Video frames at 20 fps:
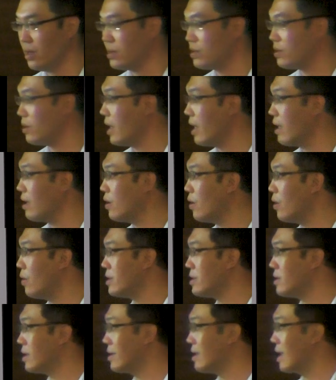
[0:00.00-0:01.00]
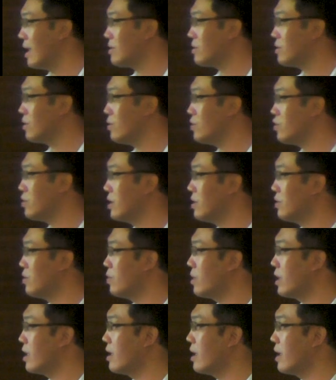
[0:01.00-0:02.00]
So ENCO is a consortium
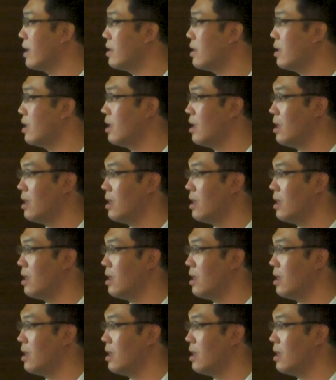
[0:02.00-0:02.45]
looking at